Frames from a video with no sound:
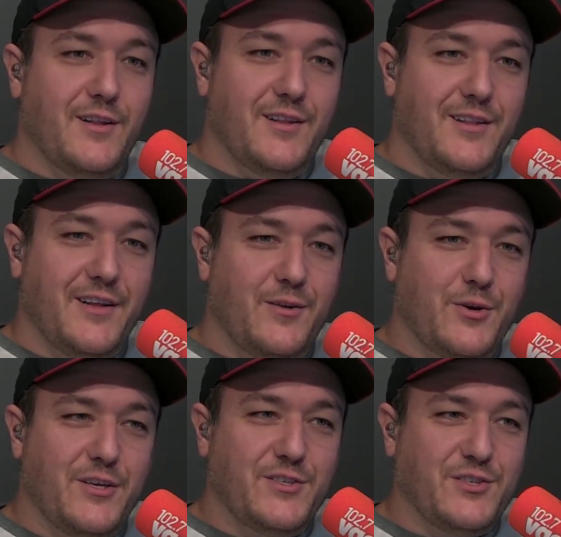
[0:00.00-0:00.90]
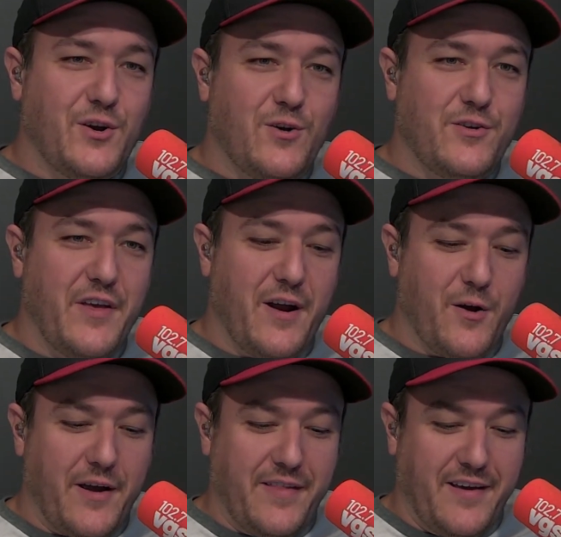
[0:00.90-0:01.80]
a little concerned
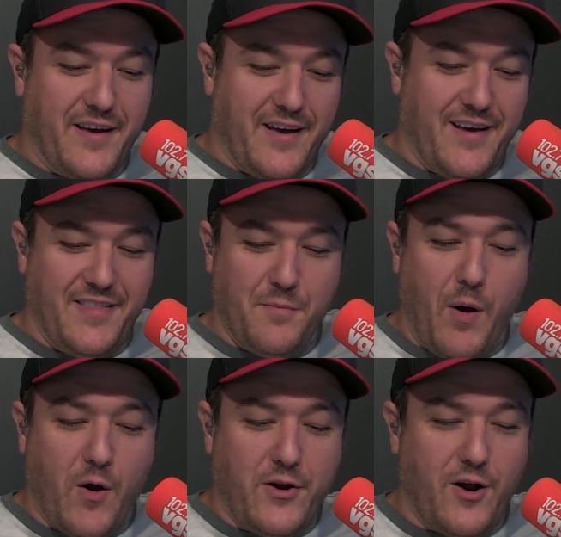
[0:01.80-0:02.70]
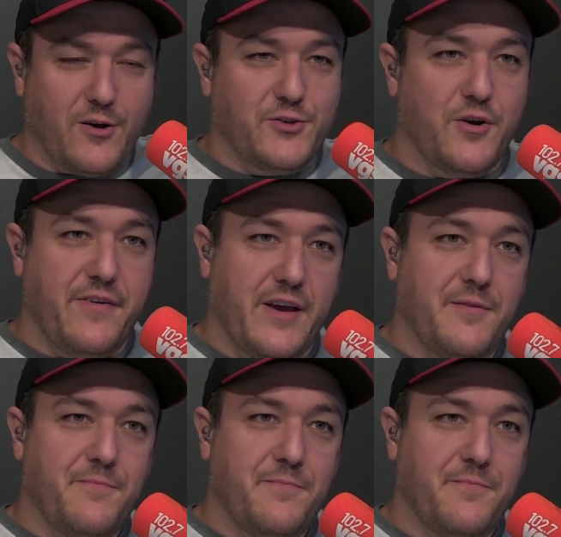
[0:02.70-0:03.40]
there in the barnyard trivia,